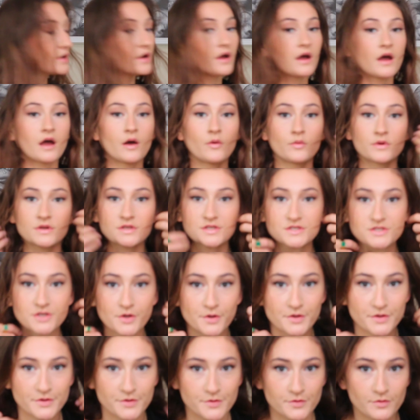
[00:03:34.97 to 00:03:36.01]
I want to show
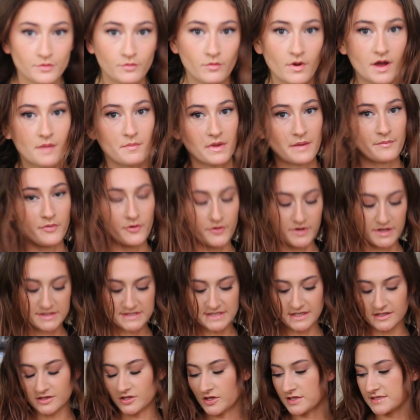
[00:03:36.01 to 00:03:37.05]
you what my
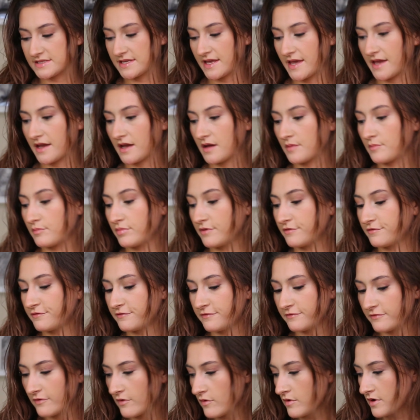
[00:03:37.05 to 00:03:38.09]
ponytail looks like
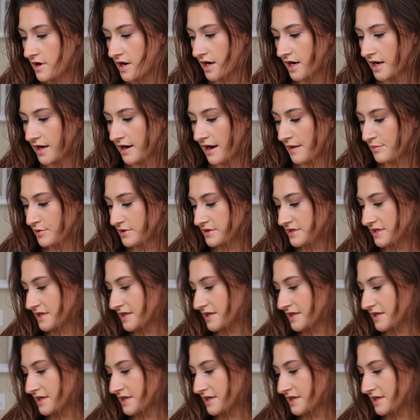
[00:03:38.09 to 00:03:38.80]
before I put the